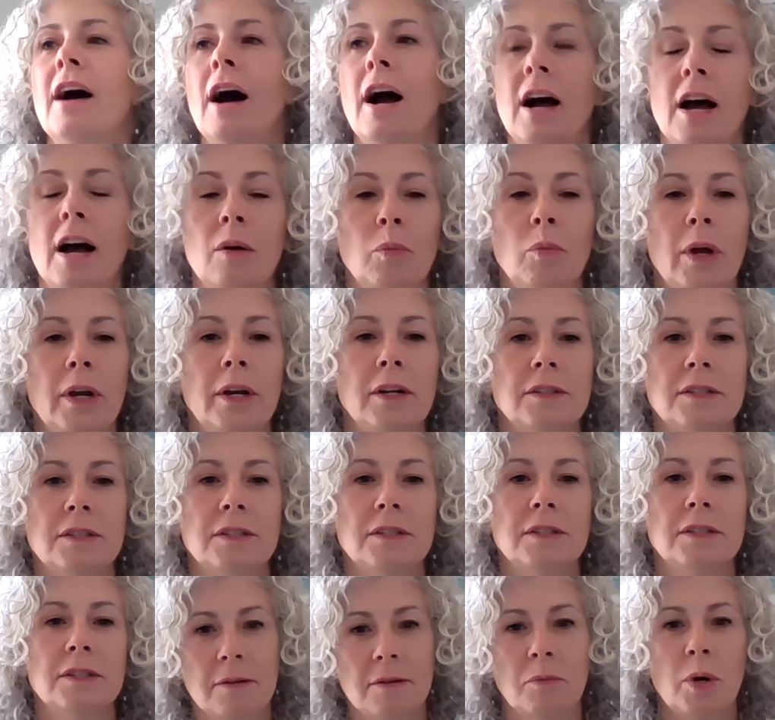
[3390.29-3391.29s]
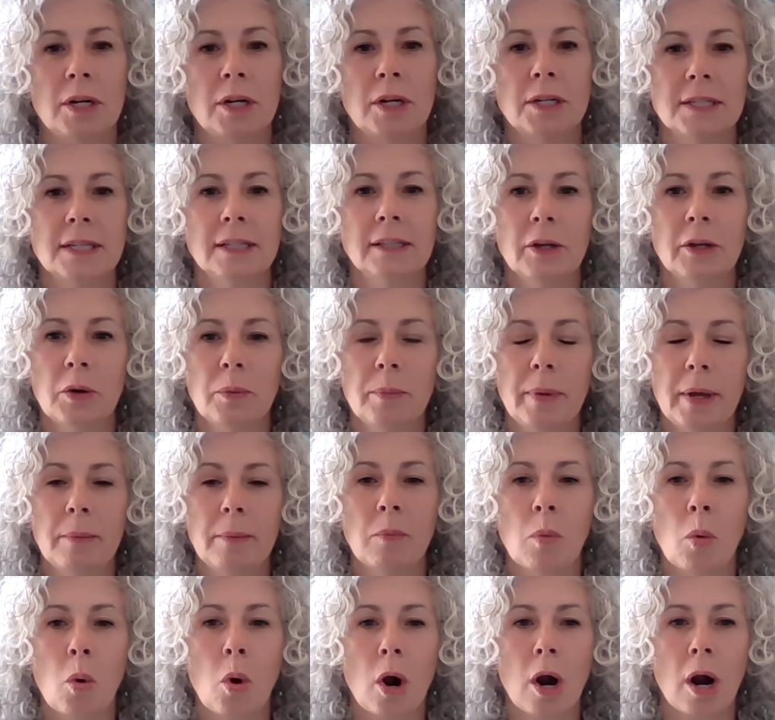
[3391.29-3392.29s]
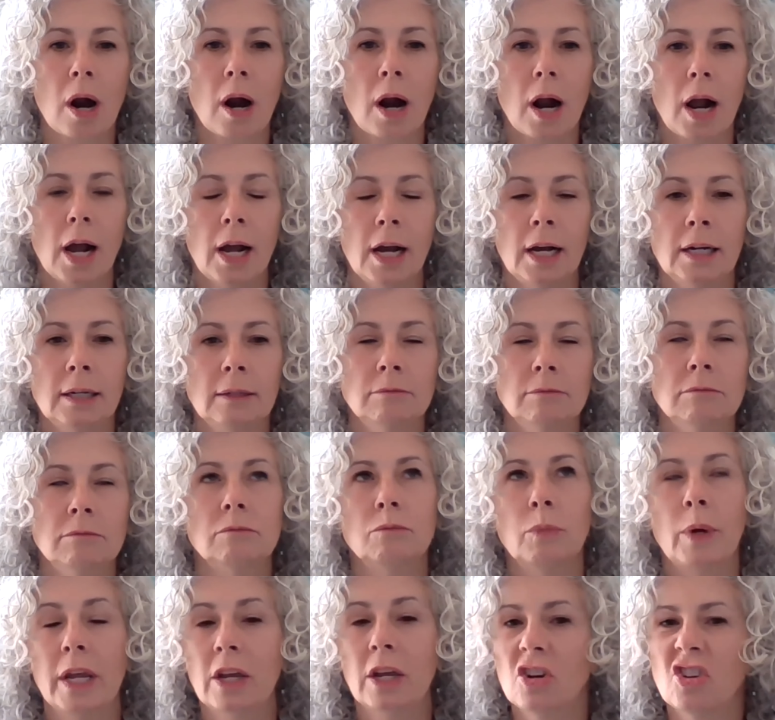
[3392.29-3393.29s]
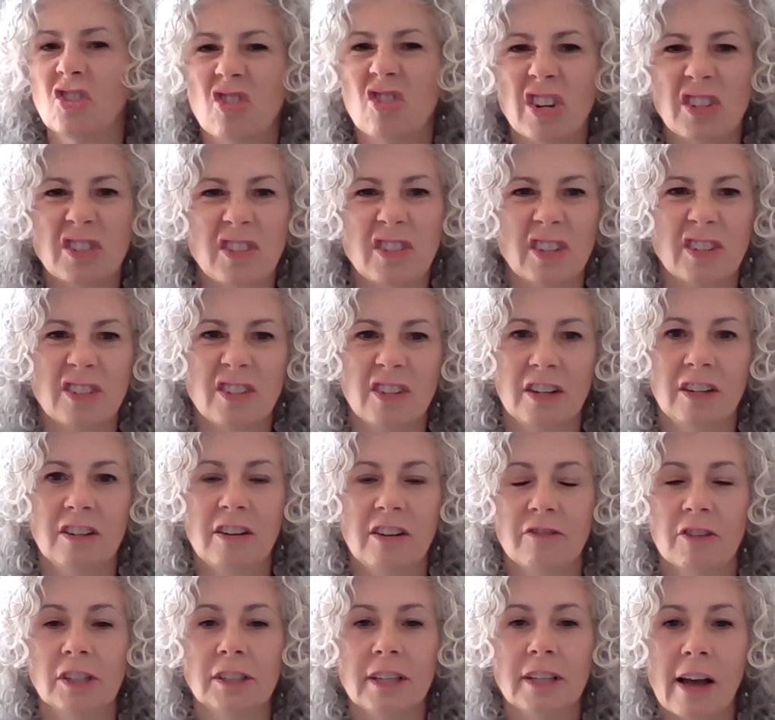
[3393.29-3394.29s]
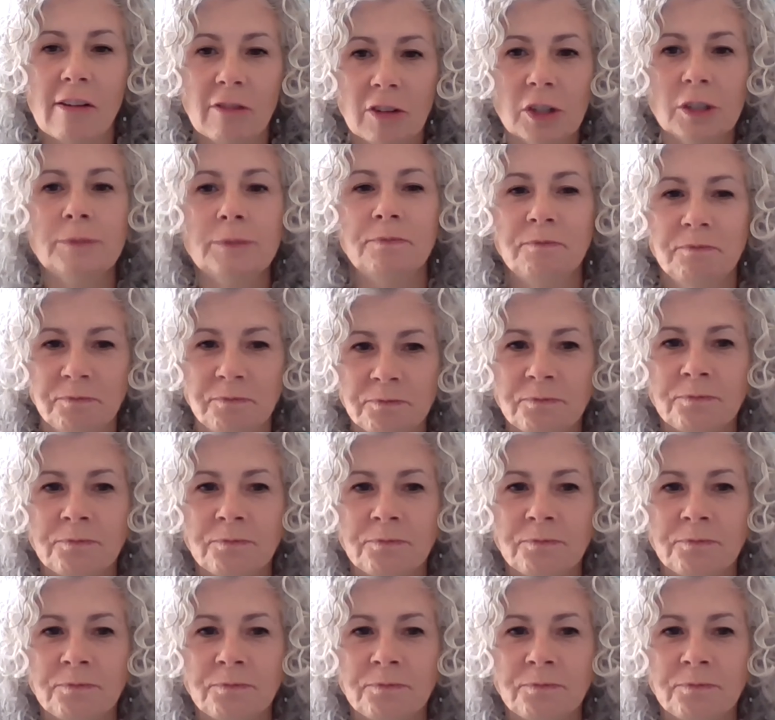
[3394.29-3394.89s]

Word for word: Um, mm-hmm. when it's when it's a little bit more, um, we can address this on a different level.